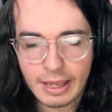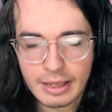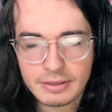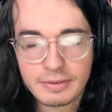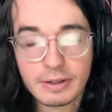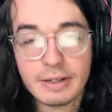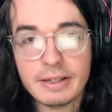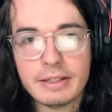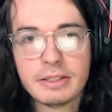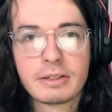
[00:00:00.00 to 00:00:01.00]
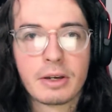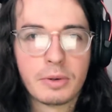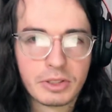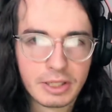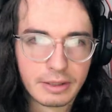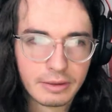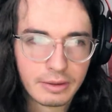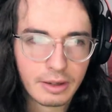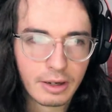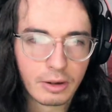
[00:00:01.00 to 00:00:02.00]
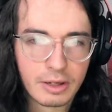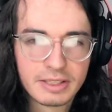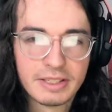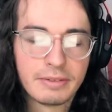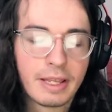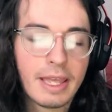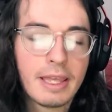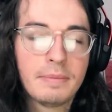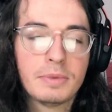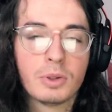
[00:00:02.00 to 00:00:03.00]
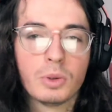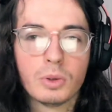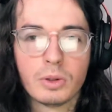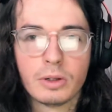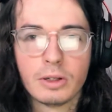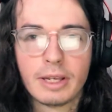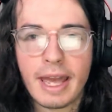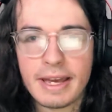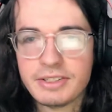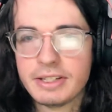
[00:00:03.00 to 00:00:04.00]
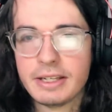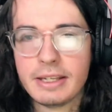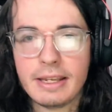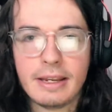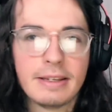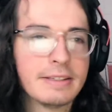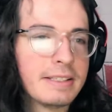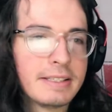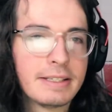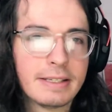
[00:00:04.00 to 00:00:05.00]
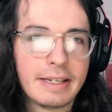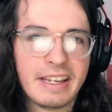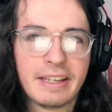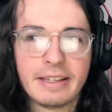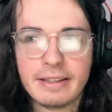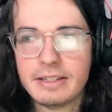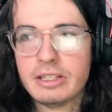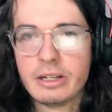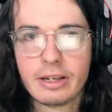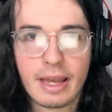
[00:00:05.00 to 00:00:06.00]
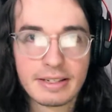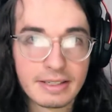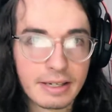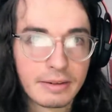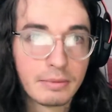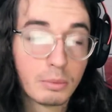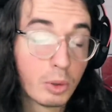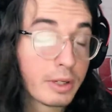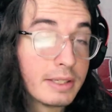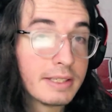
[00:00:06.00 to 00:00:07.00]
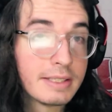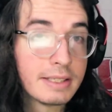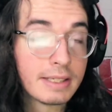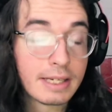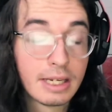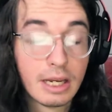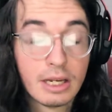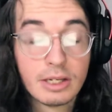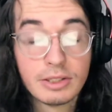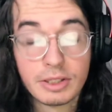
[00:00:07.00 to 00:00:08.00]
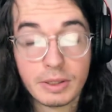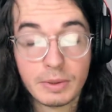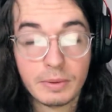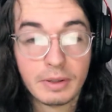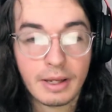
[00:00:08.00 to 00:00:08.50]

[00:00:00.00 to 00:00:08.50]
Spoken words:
as far as coaching across different games or casting inconsistently, and then this year casting more consistently. So